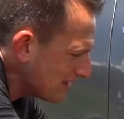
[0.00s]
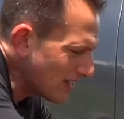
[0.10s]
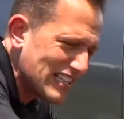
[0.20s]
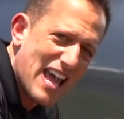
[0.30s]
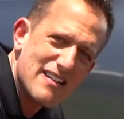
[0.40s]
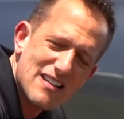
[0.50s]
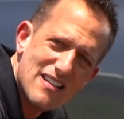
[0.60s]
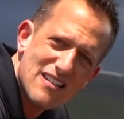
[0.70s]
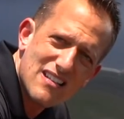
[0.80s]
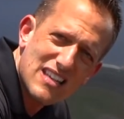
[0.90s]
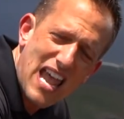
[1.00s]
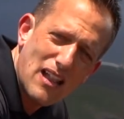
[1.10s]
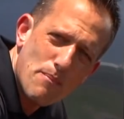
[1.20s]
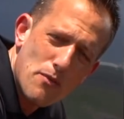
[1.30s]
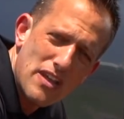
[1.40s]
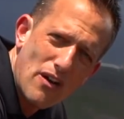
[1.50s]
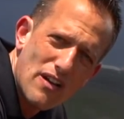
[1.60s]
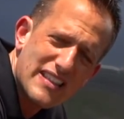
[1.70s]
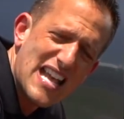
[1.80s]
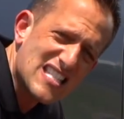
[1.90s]
Look at that caliper there.
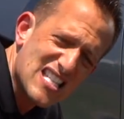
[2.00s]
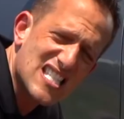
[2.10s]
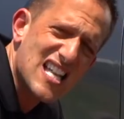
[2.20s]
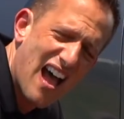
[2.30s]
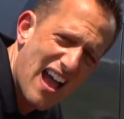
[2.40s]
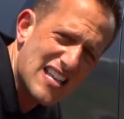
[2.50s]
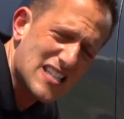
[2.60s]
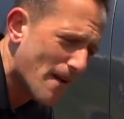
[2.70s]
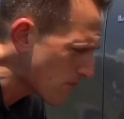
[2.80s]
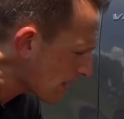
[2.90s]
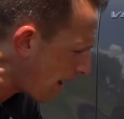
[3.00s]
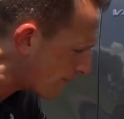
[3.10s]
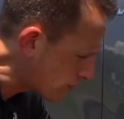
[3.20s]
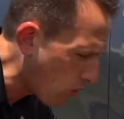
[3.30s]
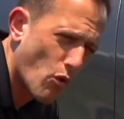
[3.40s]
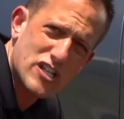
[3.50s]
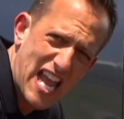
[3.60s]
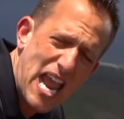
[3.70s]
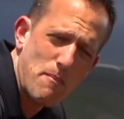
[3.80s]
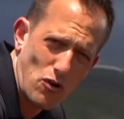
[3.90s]
That's the size of Thor's
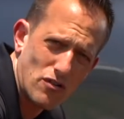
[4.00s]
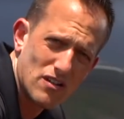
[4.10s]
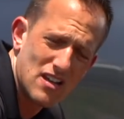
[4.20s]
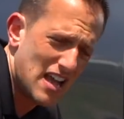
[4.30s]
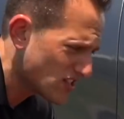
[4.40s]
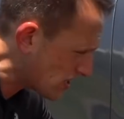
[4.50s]
hammer. It's